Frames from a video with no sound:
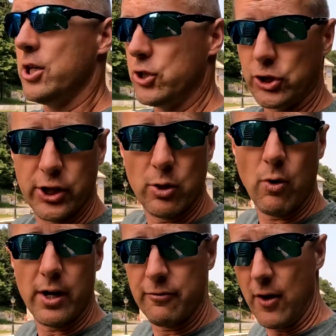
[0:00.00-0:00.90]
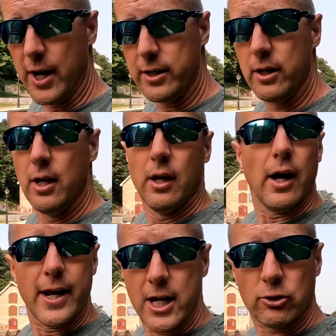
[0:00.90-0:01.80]
you're gonna wanna find
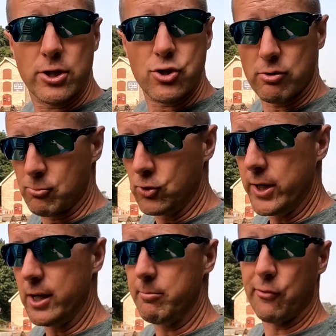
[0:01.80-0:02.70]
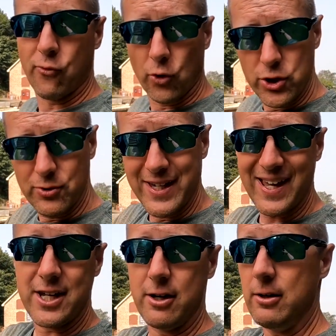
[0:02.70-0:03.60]
an anchorage or a marina before you
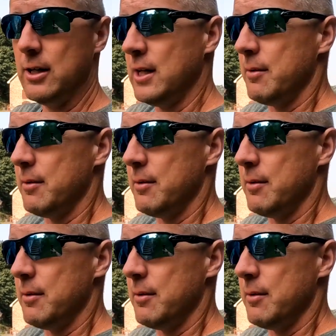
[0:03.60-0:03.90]
get here,